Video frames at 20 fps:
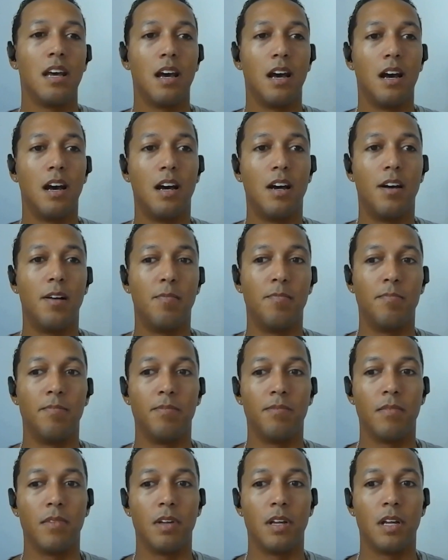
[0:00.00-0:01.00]
Um,
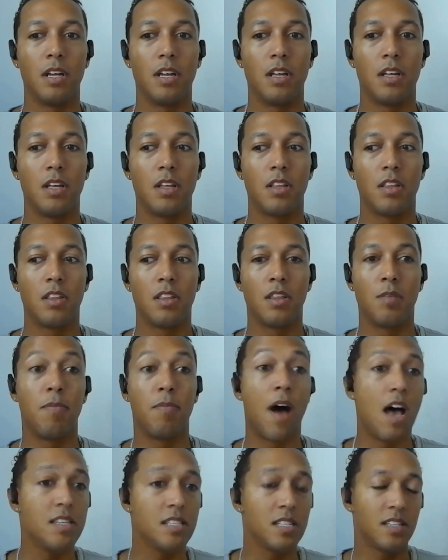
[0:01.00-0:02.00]
the
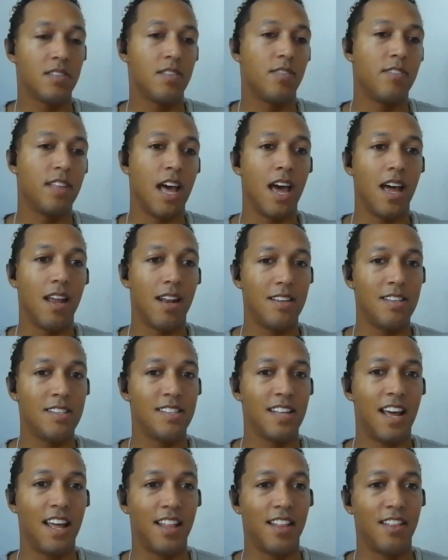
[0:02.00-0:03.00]
positives of that is
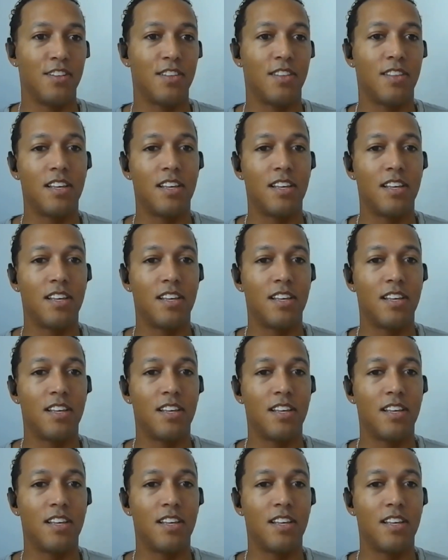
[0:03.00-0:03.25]
that